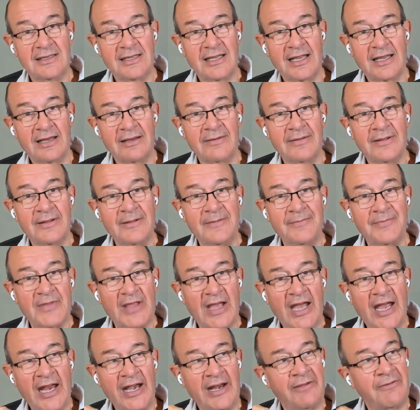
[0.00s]
Yeah,
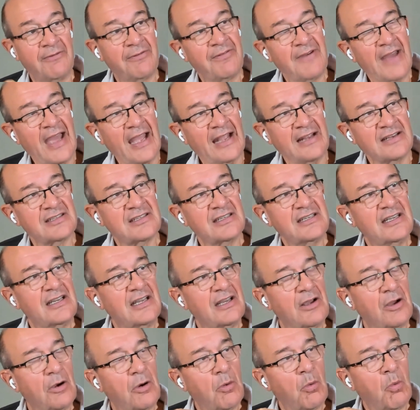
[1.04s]
and in fact,
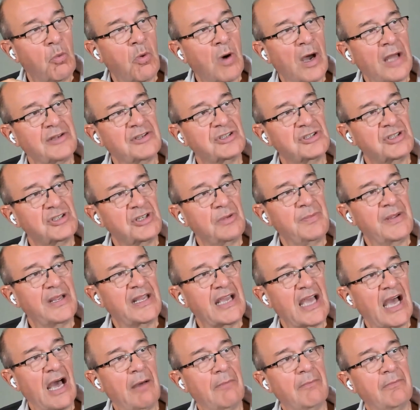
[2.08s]
once you
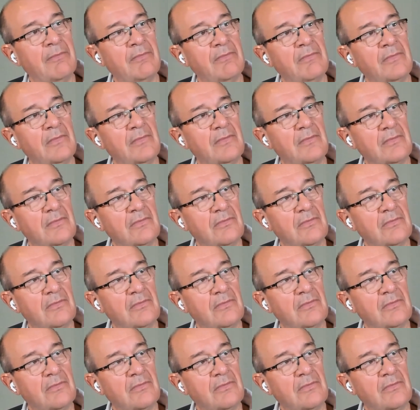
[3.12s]
become